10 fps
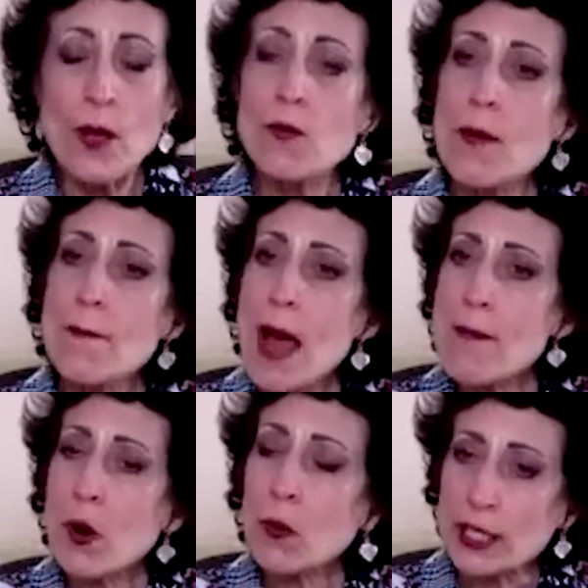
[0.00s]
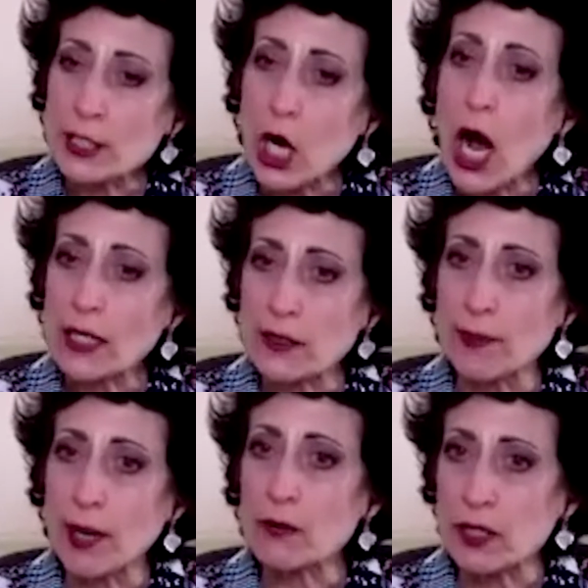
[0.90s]
Remember we talked
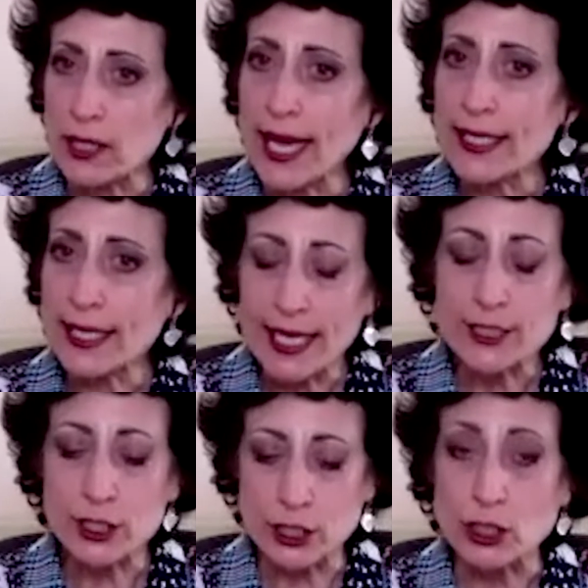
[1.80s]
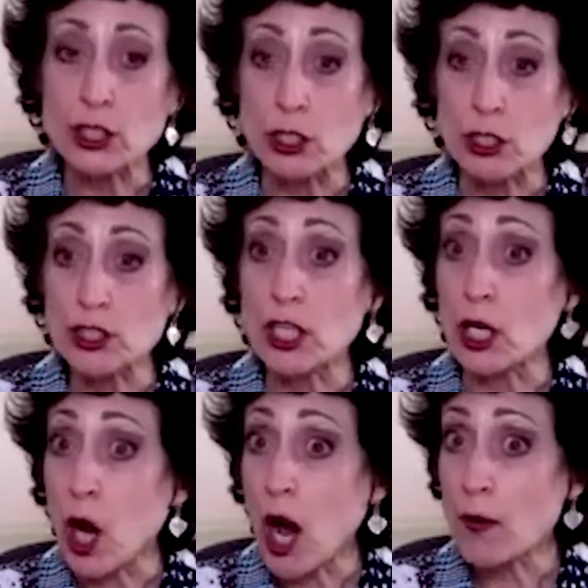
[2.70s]
about the Laodicean church and
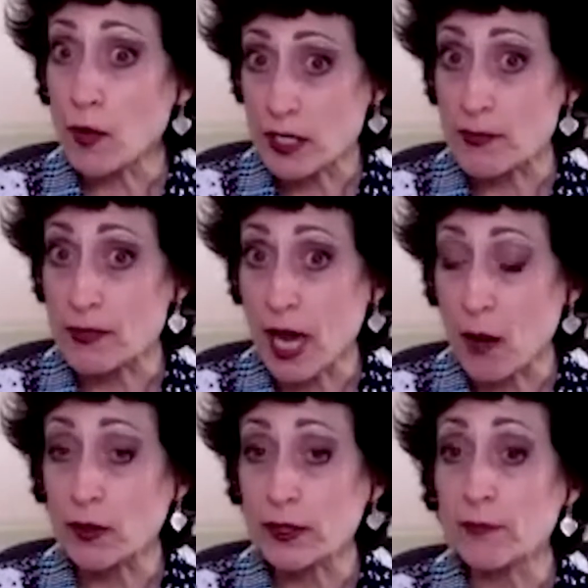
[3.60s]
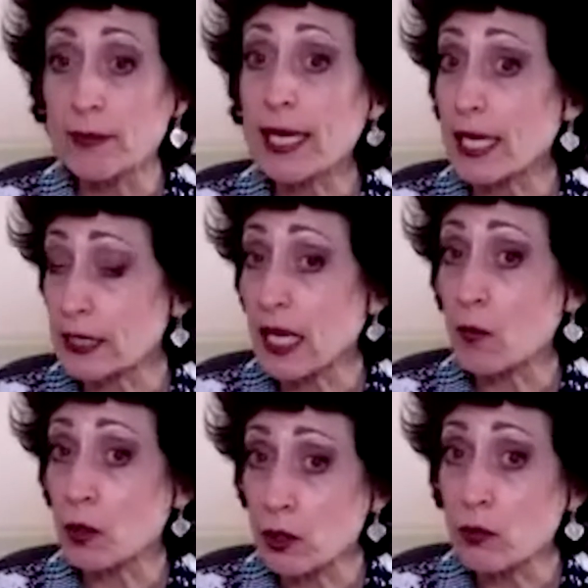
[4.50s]
God was upset with them because they
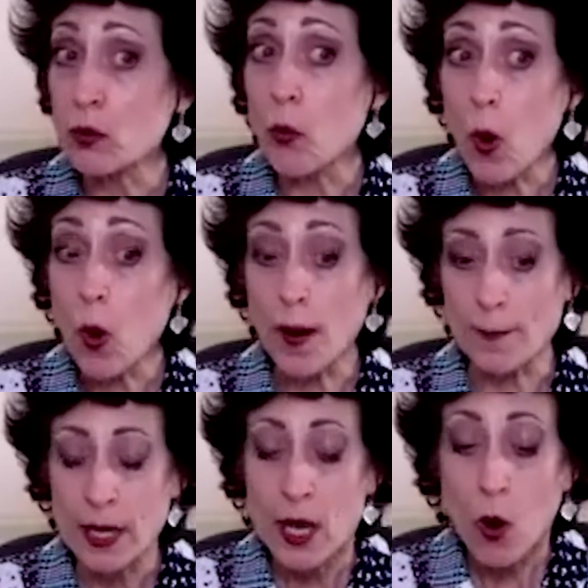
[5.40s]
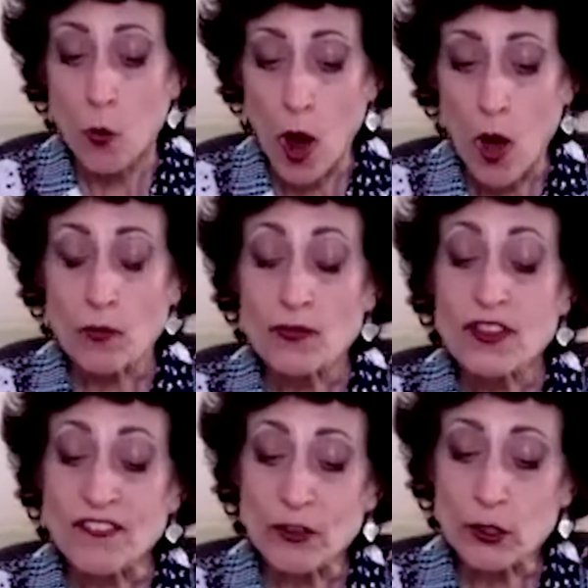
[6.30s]
were lukewarm. Well,
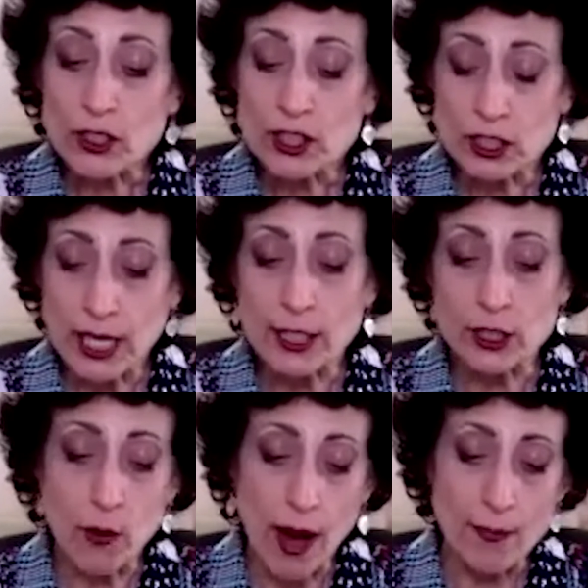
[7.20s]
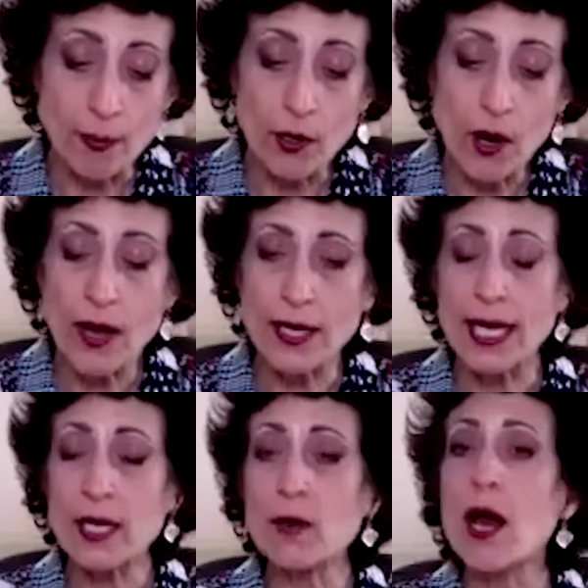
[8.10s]
the first thing, so I put on
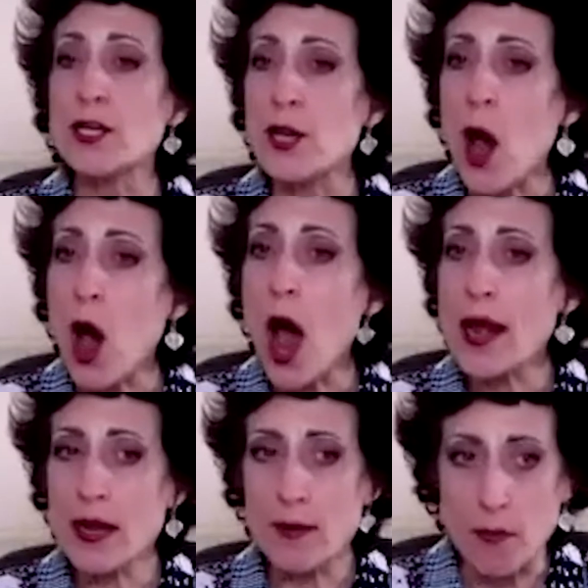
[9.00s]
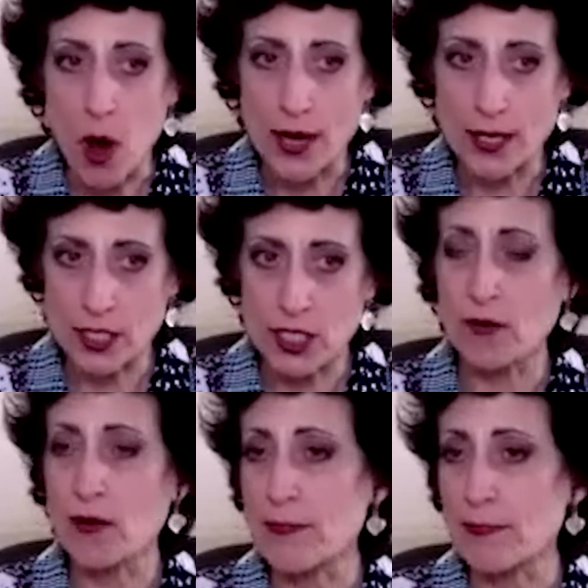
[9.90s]
here a
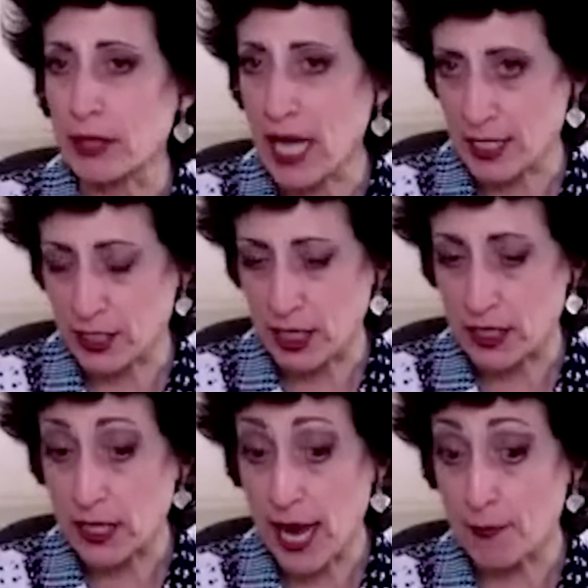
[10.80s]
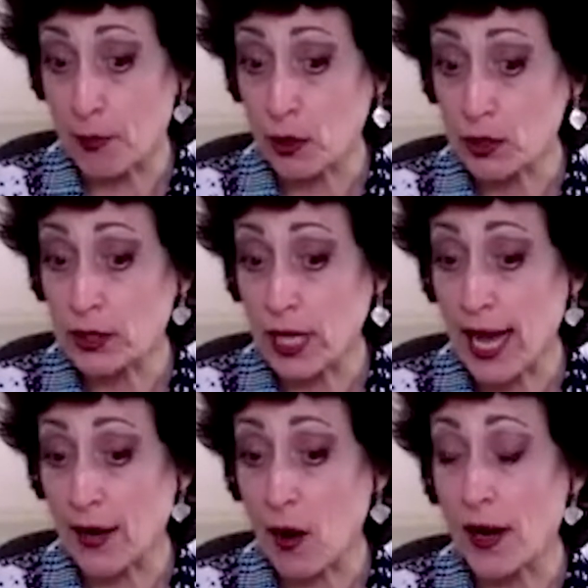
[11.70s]
non-monetary blessings. I put
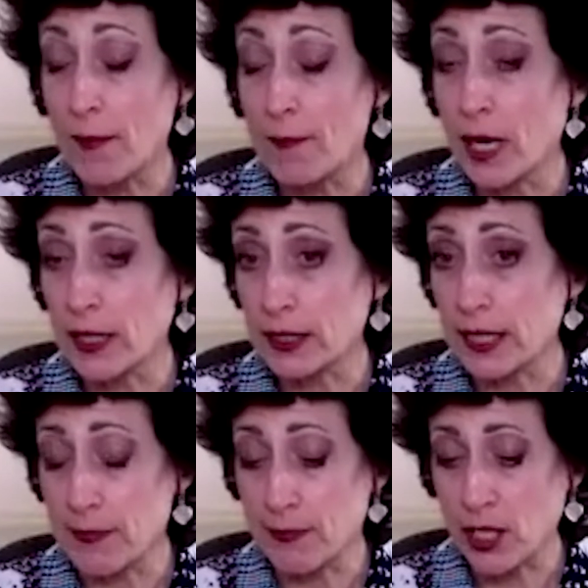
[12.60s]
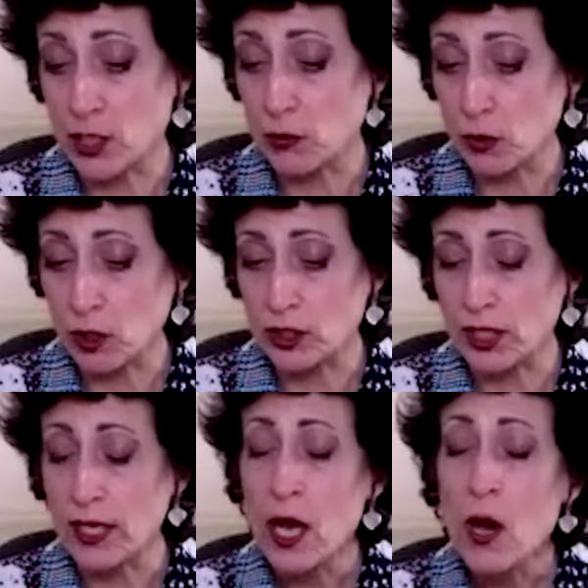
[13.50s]
that on a monthly budget worksheet.